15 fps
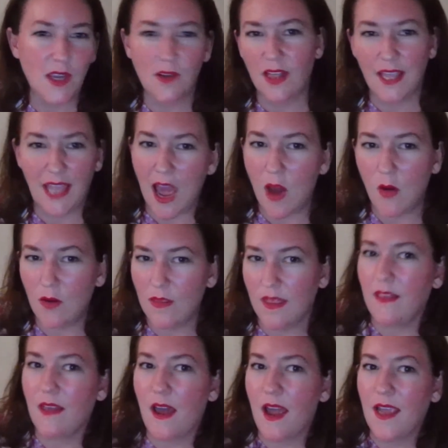You're like, how are they
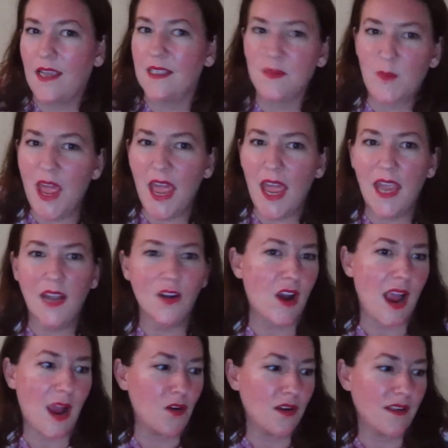the highest paid or
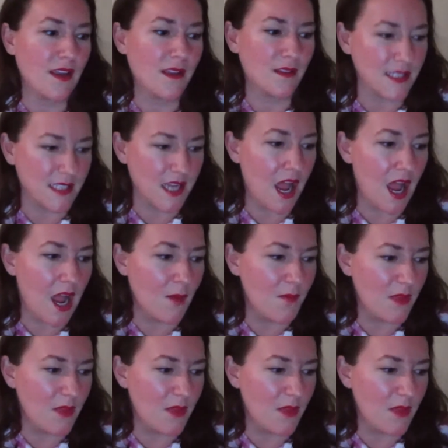how are are they at the top?